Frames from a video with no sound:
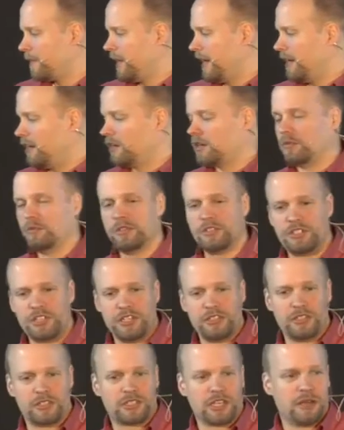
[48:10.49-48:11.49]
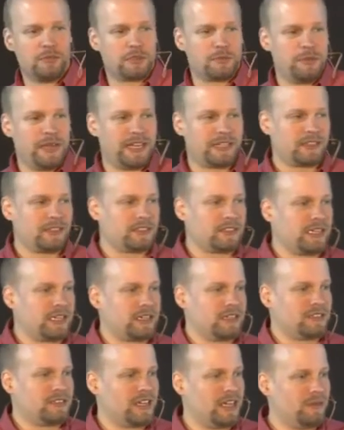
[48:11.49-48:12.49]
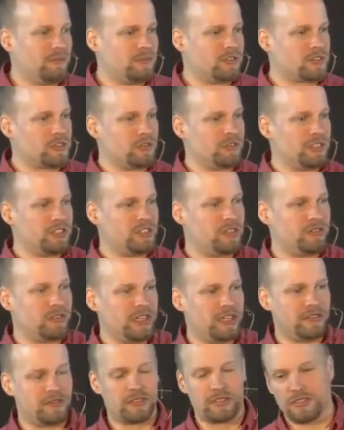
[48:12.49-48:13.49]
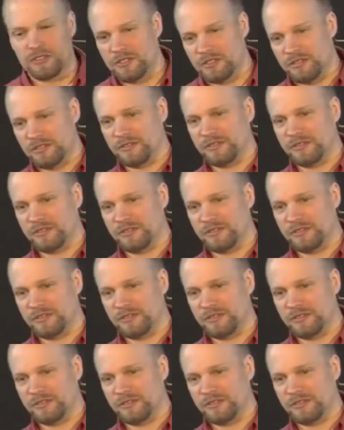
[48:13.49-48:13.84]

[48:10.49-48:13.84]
How come when Jesus comes back the second time, there's only two gifts?